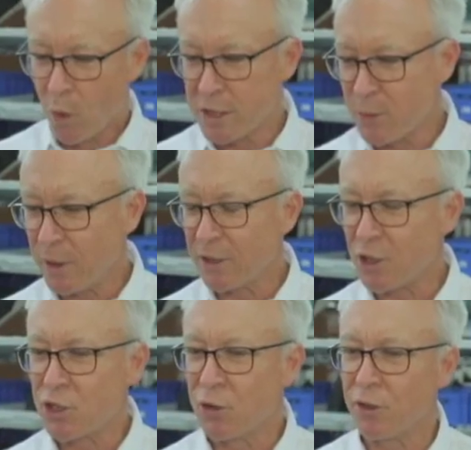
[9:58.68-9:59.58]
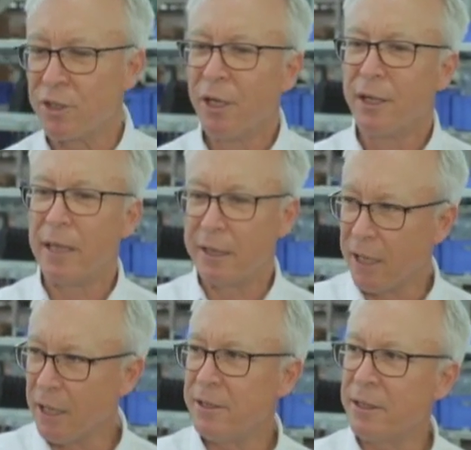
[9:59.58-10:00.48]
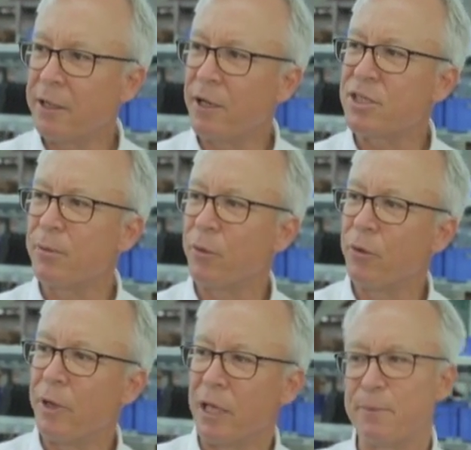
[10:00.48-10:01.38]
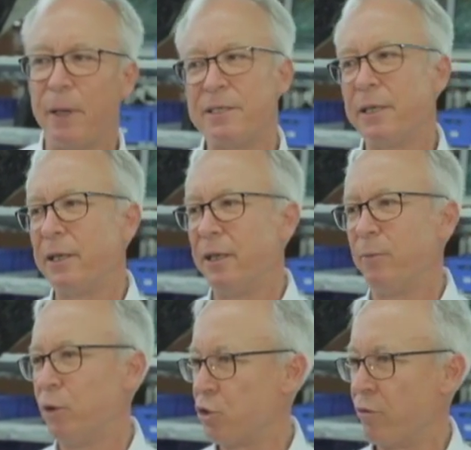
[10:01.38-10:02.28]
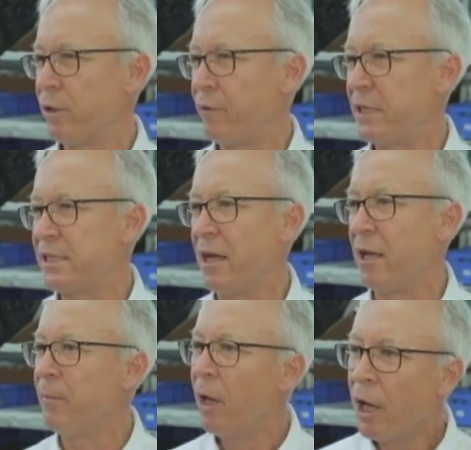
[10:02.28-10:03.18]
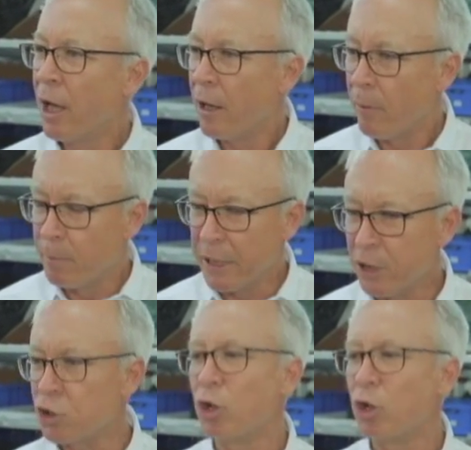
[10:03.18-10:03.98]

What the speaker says: Once we understood that the Indian customer is basically in majority of his time being